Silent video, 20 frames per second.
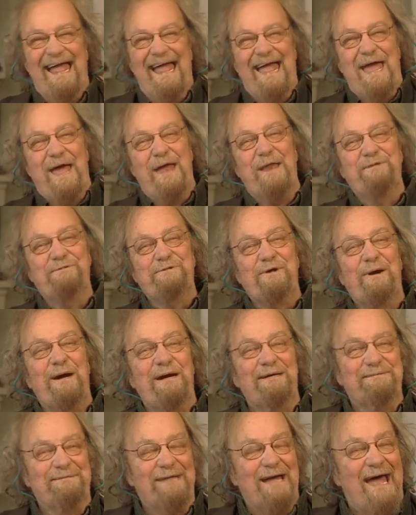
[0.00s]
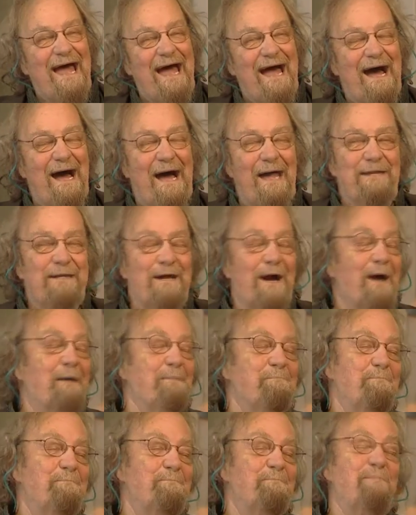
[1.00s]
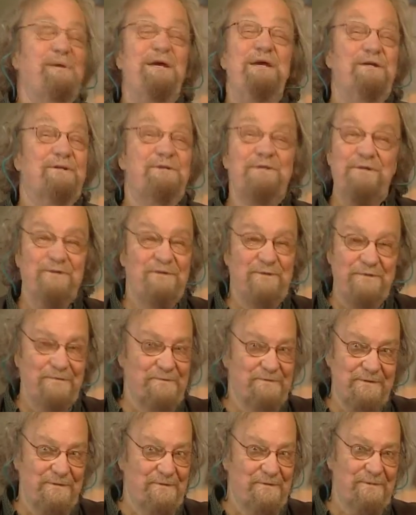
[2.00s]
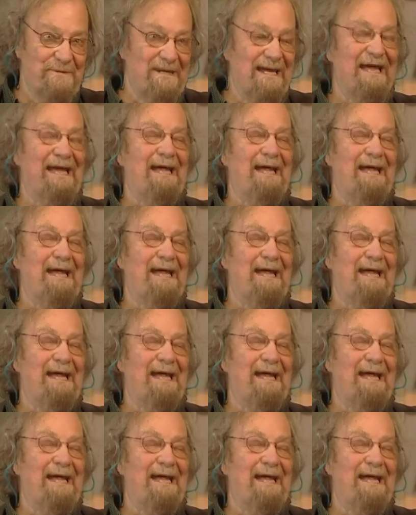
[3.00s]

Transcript: And so I think I peaked too soon